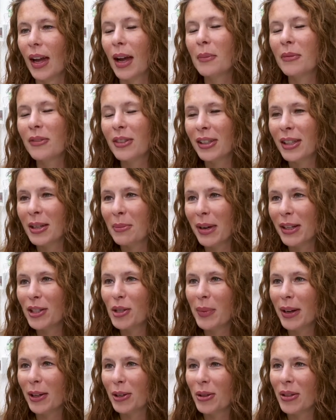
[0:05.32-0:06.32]
I'm feeling
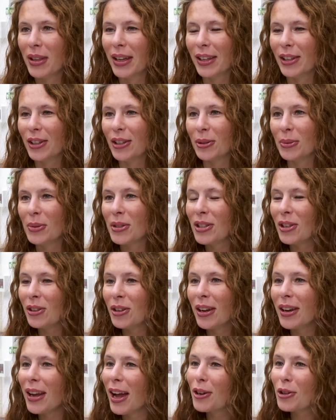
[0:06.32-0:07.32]
much better, thank you. Still
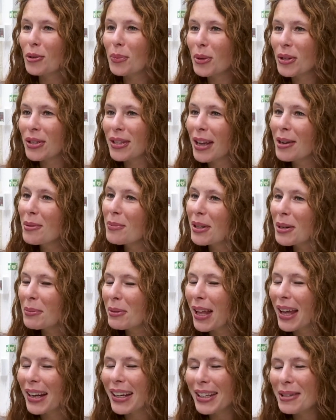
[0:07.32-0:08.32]
not 100%, but I'm
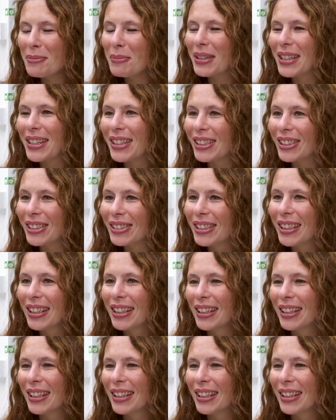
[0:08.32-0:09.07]
glad I can be here.